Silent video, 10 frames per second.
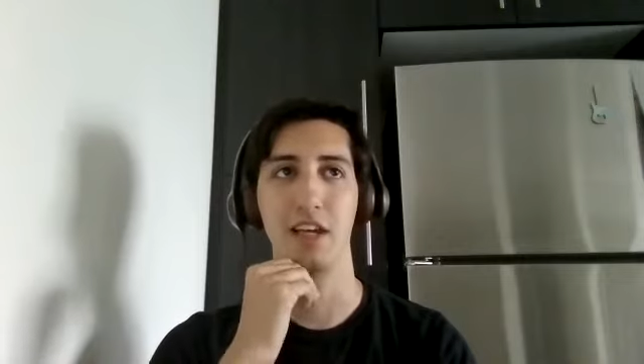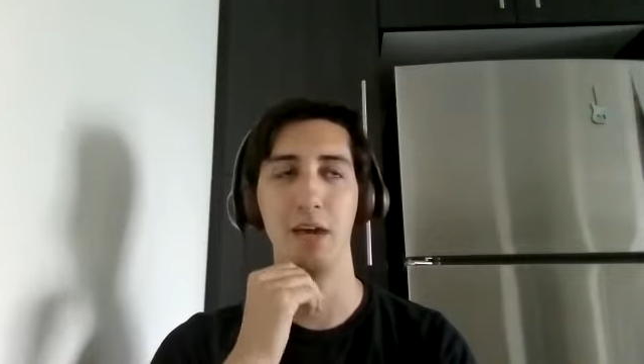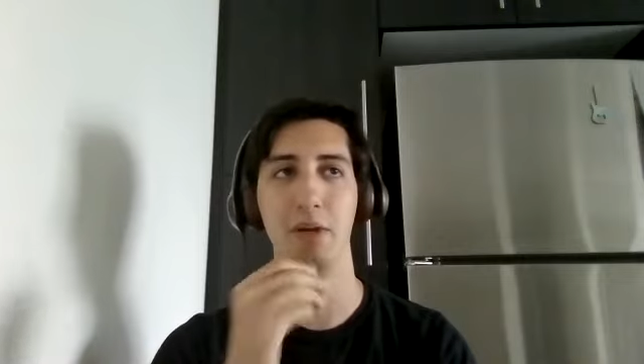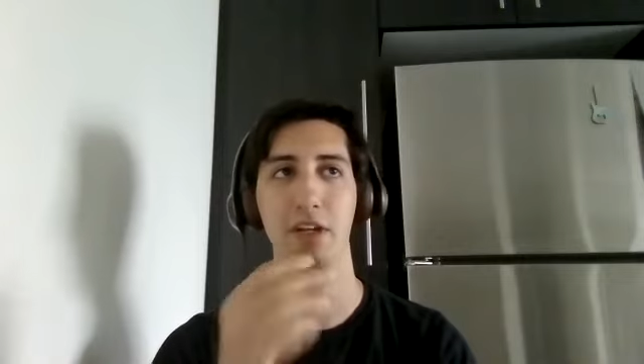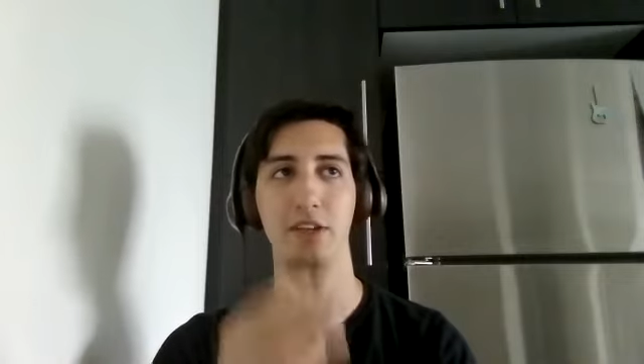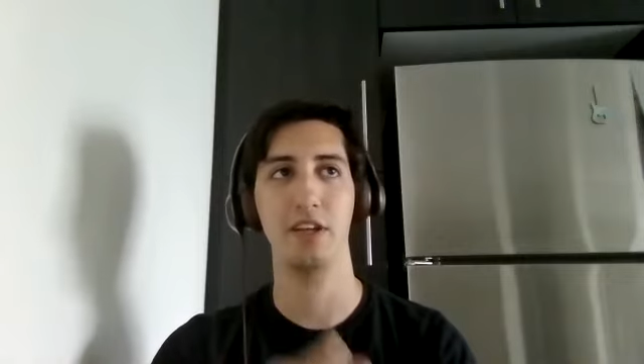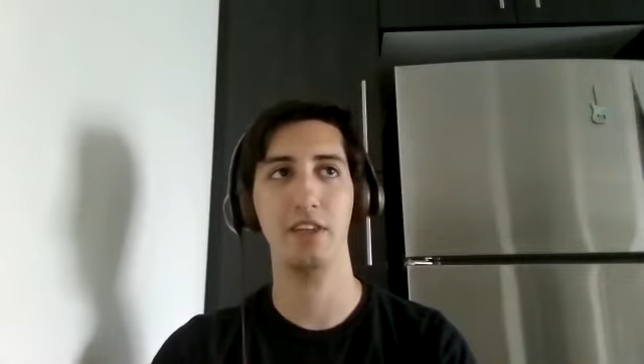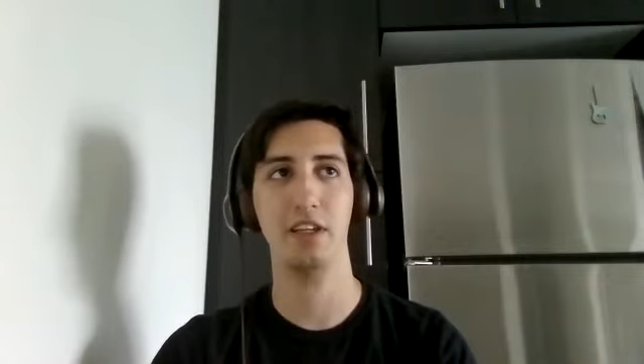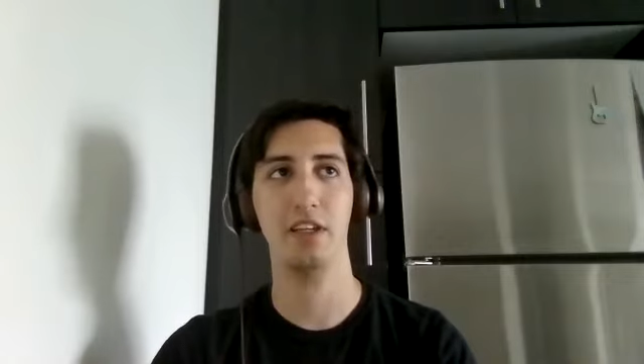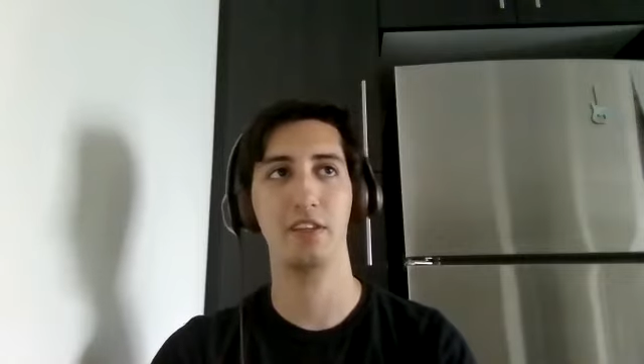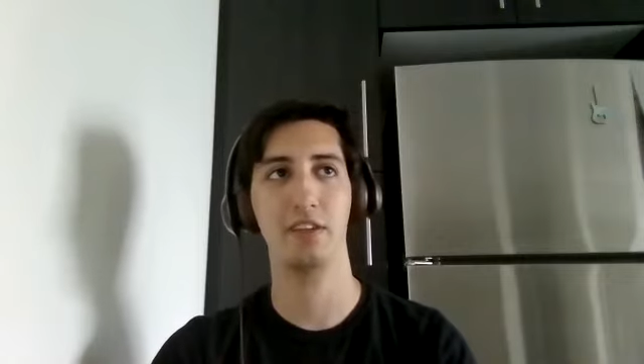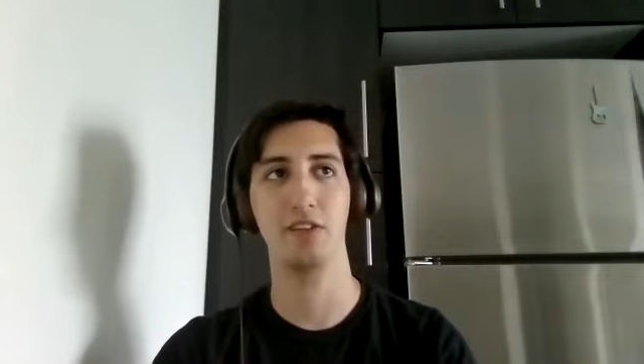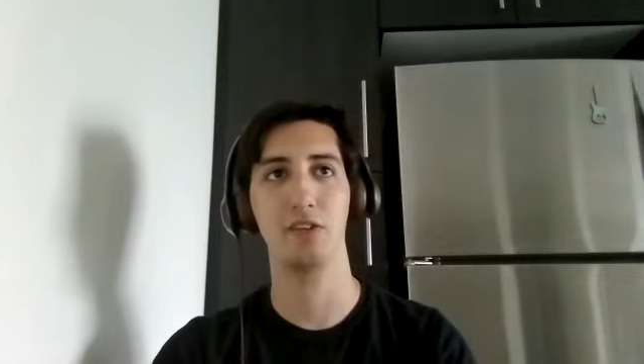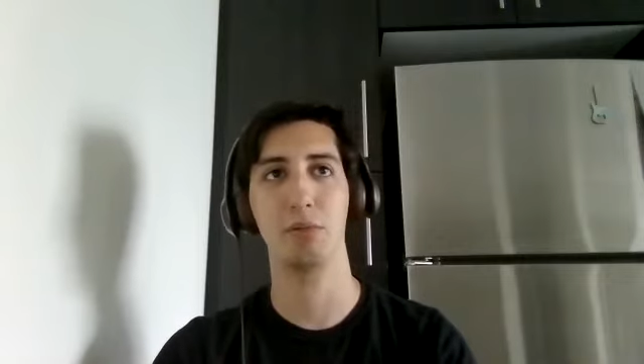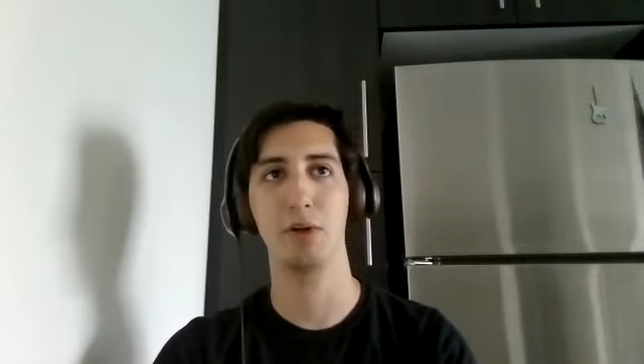MEng, I think,
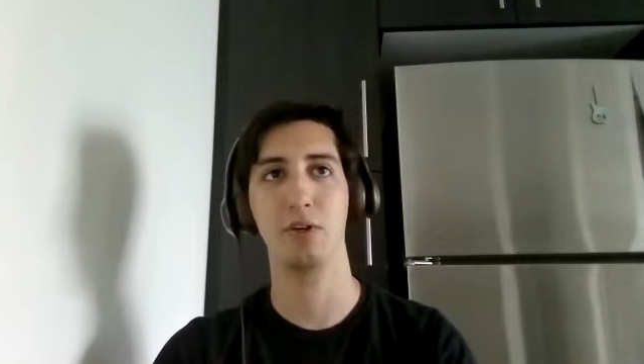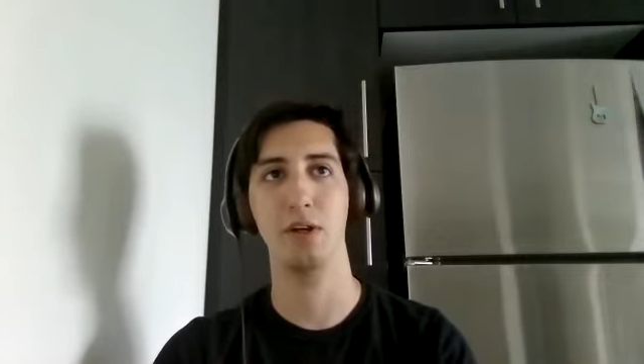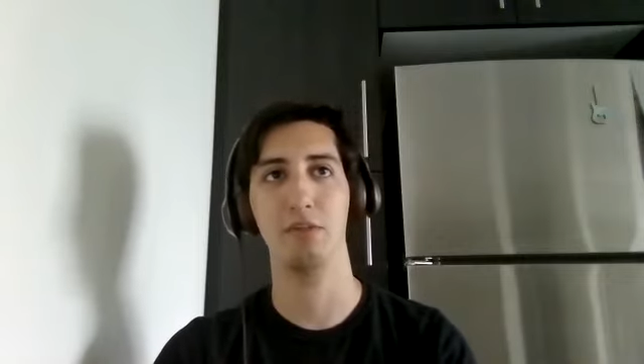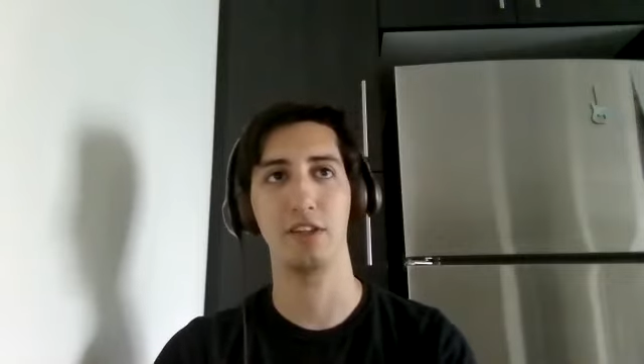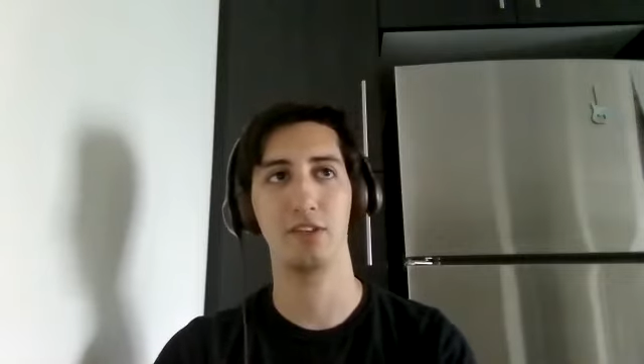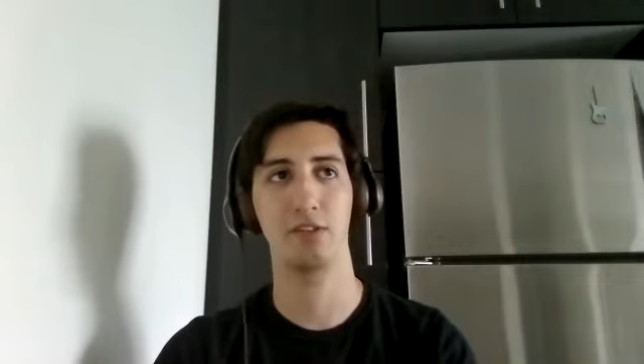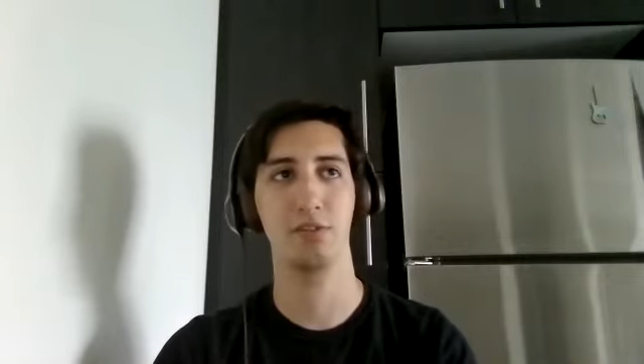is a program that's,